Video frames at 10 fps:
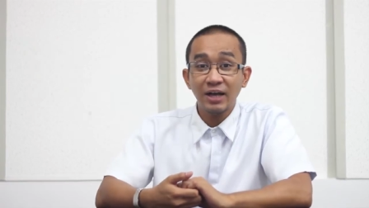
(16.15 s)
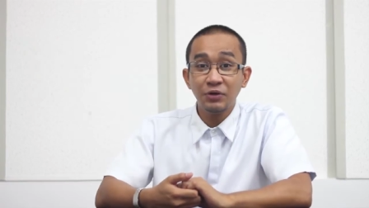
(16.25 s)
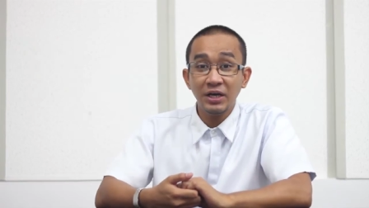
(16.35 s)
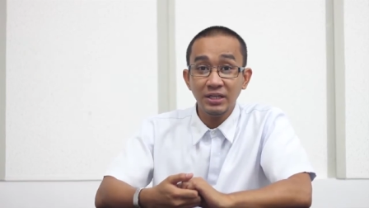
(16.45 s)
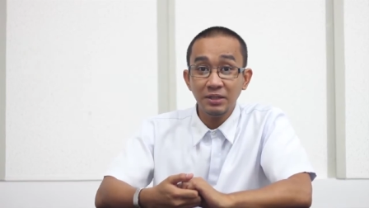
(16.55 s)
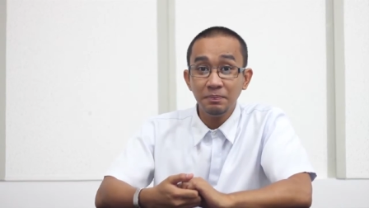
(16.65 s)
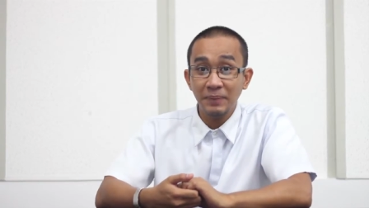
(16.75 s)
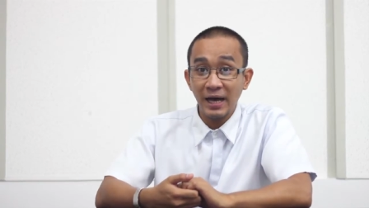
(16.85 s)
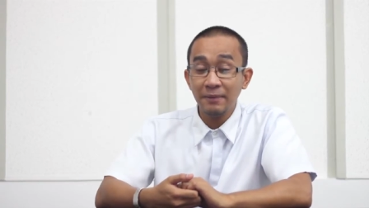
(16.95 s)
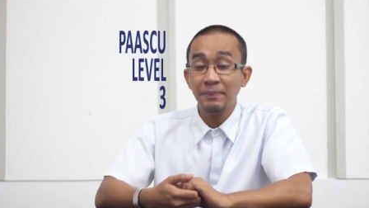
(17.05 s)
accredited
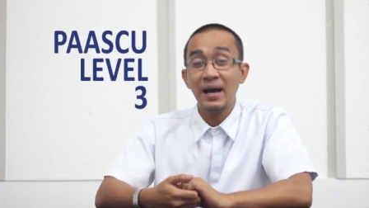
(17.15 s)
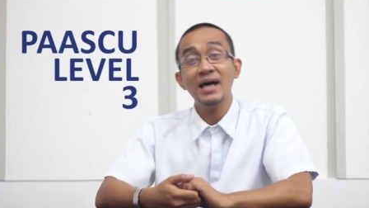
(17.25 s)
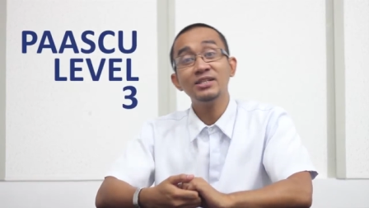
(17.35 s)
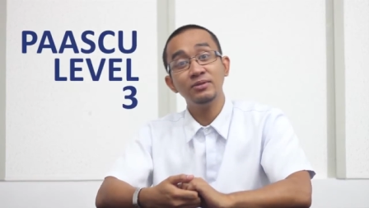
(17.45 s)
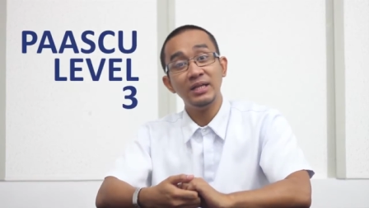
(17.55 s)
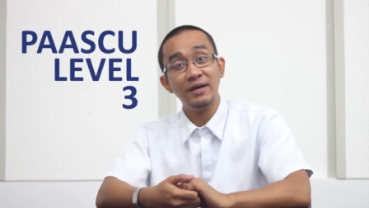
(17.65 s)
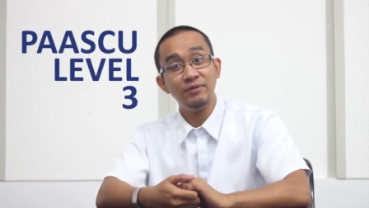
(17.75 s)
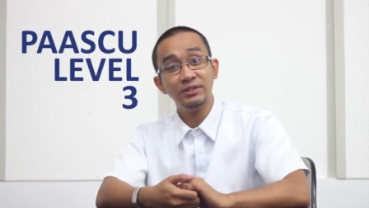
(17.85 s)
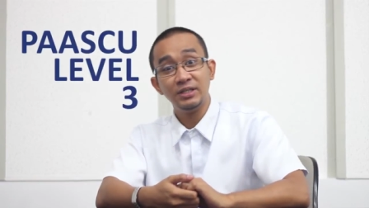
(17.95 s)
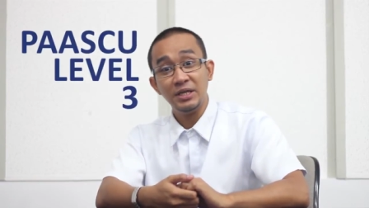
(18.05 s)
by PAASCU
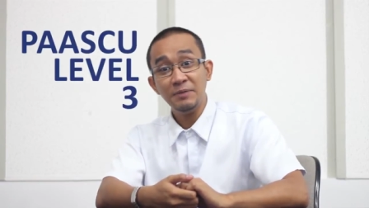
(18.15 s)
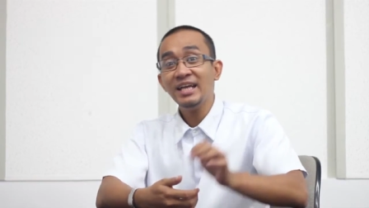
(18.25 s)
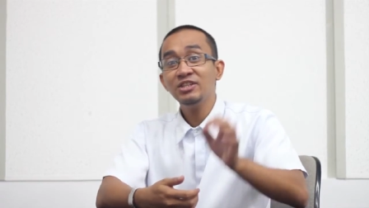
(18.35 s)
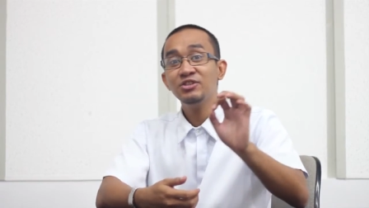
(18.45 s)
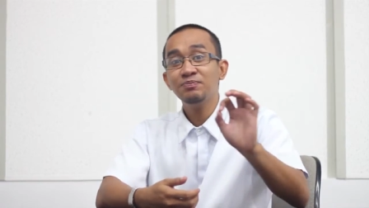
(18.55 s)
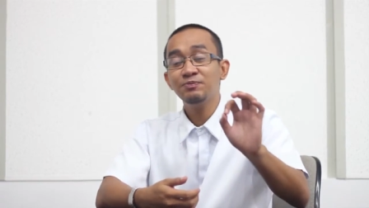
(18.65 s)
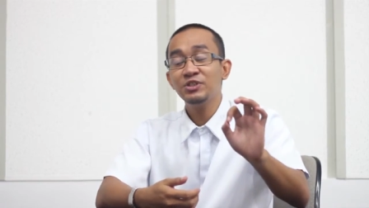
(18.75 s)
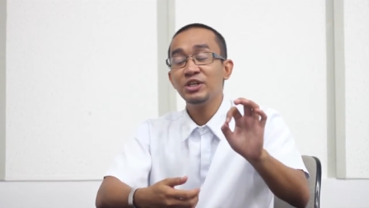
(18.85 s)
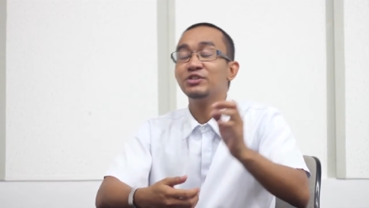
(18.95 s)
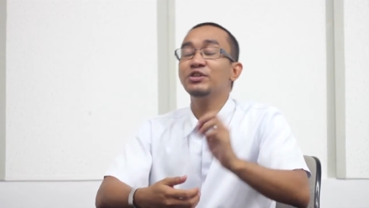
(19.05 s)
Level 3 and
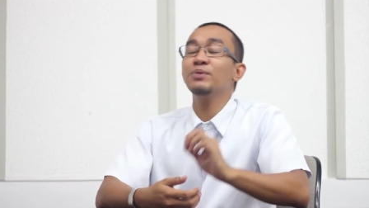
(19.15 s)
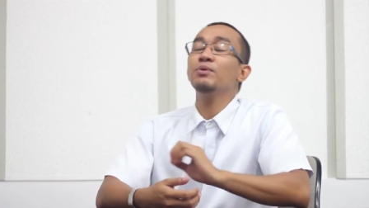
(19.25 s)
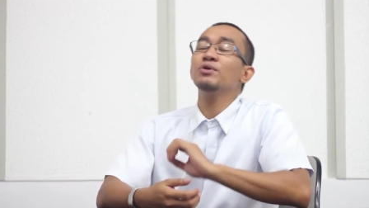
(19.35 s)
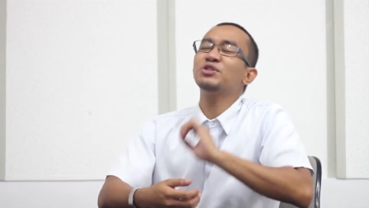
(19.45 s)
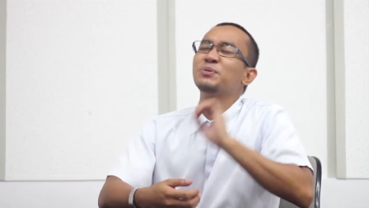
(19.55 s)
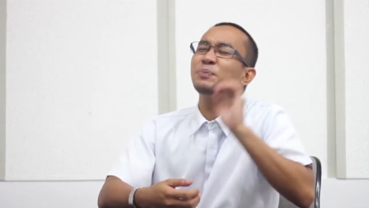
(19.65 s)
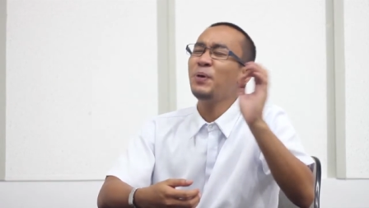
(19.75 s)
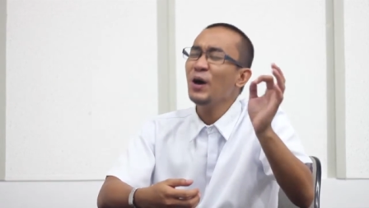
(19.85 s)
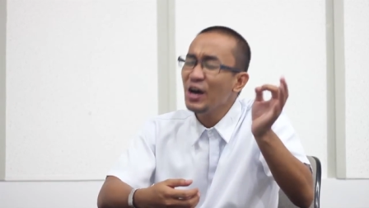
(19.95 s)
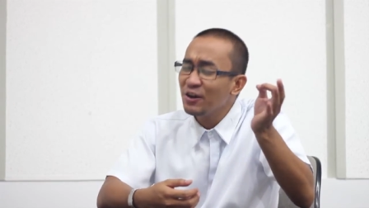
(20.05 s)
just the most
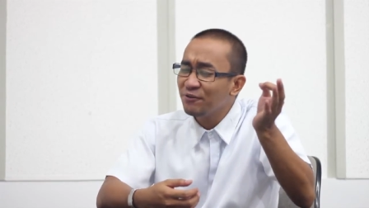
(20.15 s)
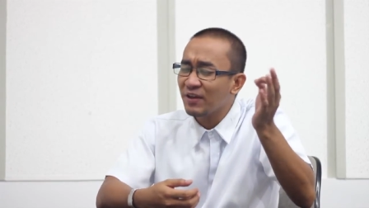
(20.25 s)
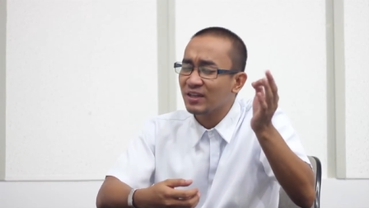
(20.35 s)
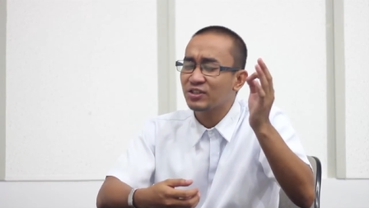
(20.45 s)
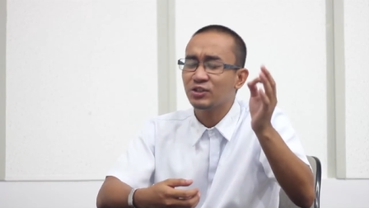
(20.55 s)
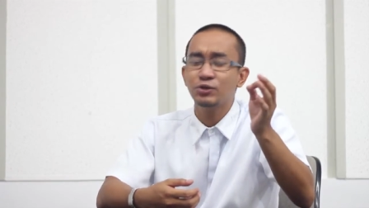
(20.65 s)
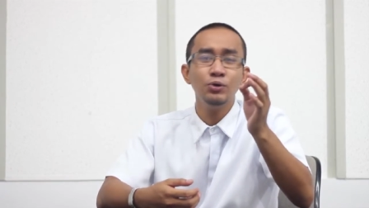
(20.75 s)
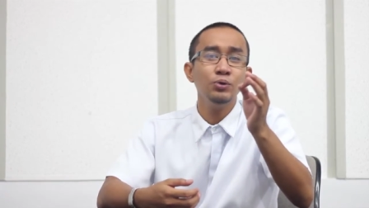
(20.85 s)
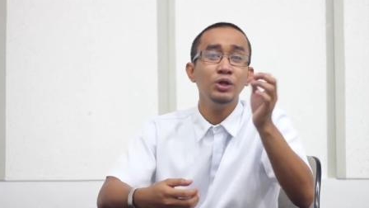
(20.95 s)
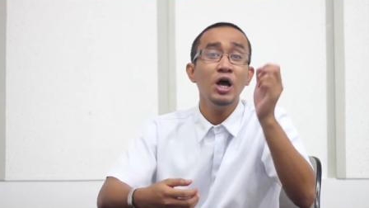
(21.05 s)
perfect
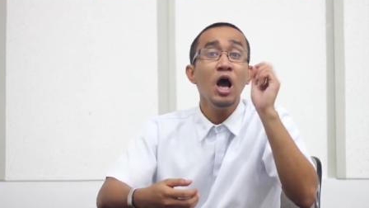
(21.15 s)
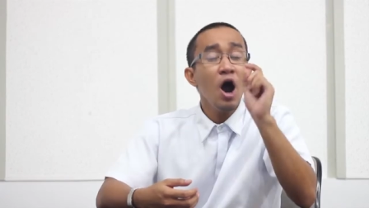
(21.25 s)
school